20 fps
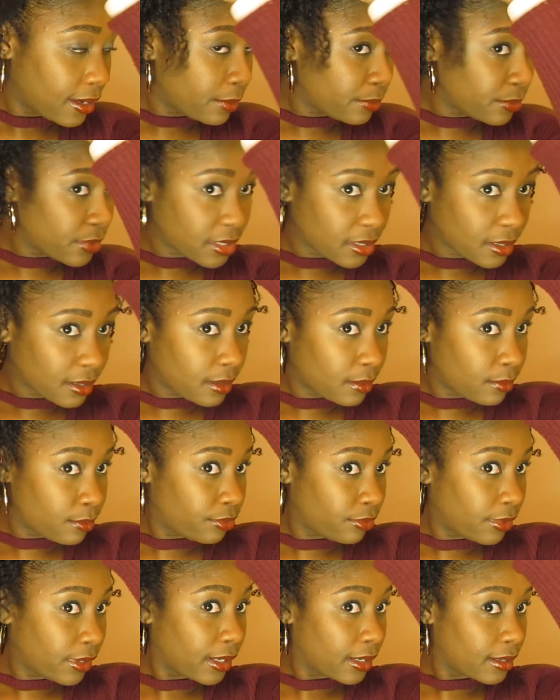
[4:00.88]
I'm just gonna
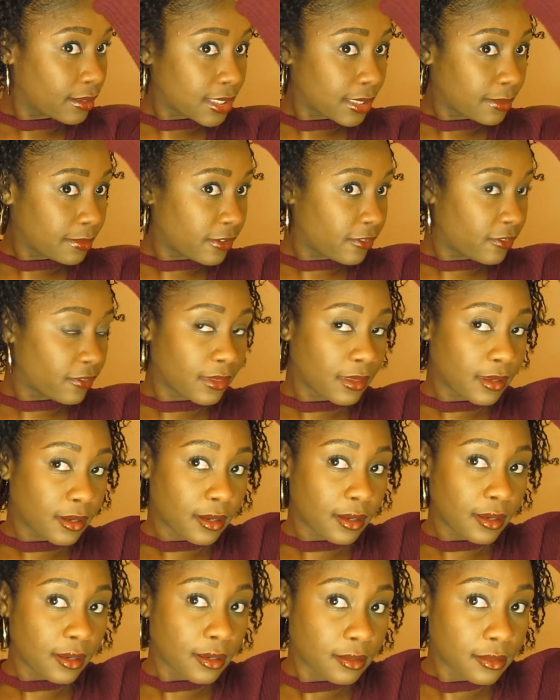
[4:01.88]
bring some of
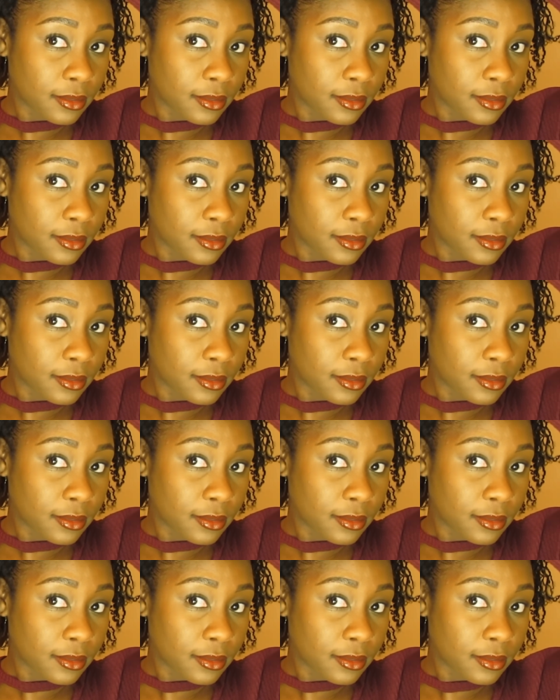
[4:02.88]
the